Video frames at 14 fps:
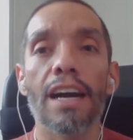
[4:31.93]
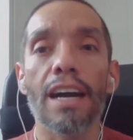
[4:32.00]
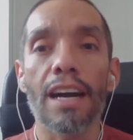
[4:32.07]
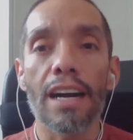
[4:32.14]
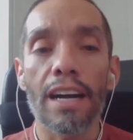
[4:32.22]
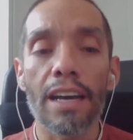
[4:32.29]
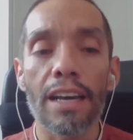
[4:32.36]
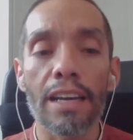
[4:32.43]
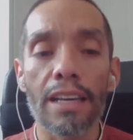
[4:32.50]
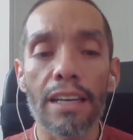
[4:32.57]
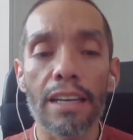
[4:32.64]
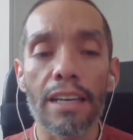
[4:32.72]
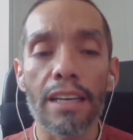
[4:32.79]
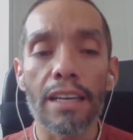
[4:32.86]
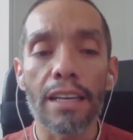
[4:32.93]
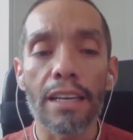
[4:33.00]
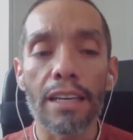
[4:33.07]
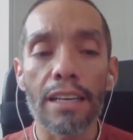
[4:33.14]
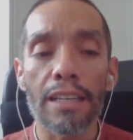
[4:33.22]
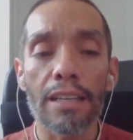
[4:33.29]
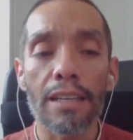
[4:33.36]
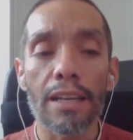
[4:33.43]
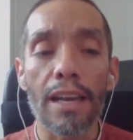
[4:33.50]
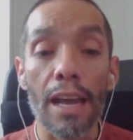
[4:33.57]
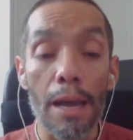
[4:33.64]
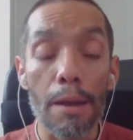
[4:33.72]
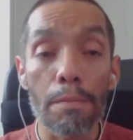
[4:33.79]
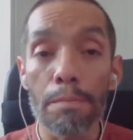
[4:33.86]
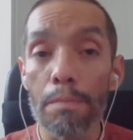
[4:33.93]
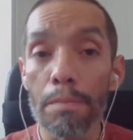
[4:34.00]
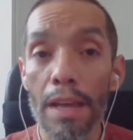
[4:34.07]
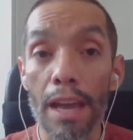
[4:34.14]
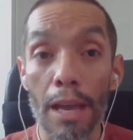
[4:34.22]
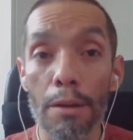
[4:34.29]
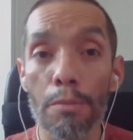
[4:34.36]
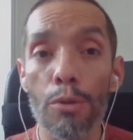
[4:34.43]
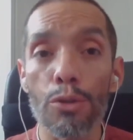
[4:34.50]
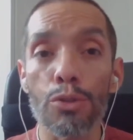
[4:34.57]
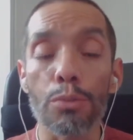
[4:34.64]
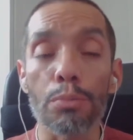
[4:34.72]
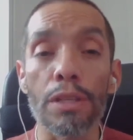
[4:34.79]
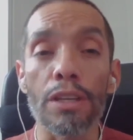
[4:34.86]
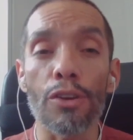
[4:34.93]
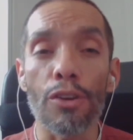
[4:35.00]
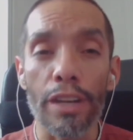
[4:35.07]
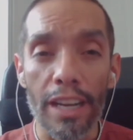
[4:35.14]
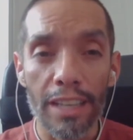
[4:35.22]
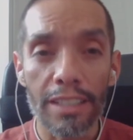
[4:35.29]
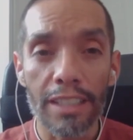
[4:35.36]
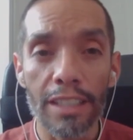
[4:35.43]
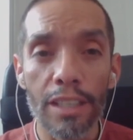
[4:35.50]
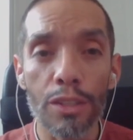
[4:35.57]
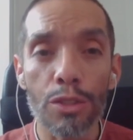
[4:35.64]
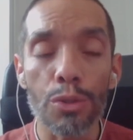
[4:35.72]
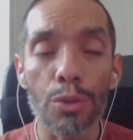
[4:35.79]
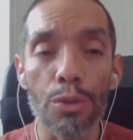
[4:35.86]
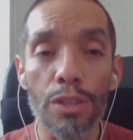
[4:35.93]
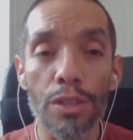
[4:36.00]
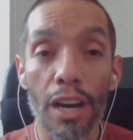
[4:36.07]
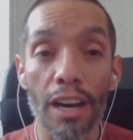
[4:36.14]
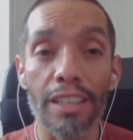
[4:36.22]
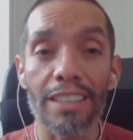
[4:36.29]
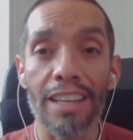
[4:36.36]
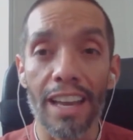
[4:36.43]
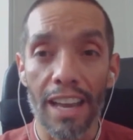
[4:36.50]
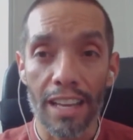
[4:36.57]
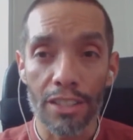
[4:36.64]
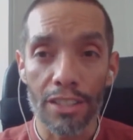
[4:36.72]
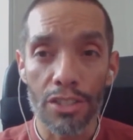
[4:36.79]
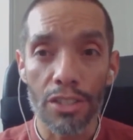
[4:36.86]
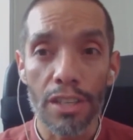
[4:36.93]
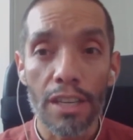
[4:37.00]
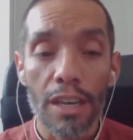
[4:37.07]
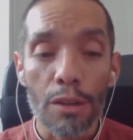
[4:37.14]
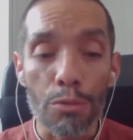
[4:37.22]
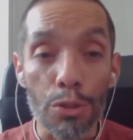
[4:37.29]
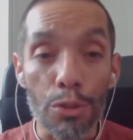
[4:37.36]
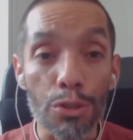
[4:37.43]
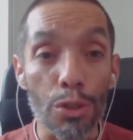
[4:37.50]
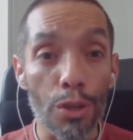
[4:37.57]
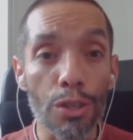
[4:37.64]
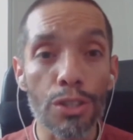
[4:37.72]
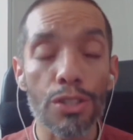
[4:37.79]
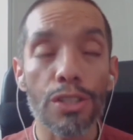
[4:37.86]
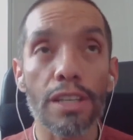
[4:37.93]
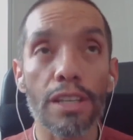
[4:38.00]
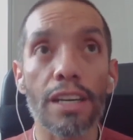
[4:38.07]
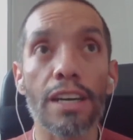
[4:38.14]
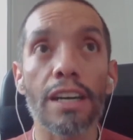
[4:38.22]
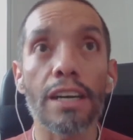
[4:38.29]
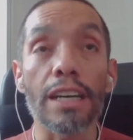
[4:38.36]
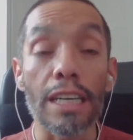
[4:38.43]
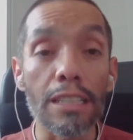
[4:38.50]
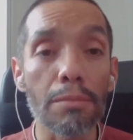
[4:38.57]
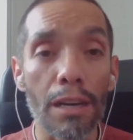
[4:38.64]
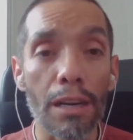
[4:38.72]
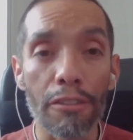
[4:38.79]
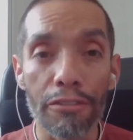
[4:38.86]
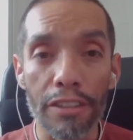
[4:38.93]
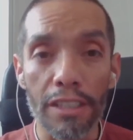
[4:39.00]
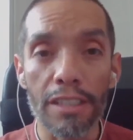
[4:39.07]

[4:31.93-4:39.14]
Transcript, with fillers: I am able to be connected to cutting edge research in my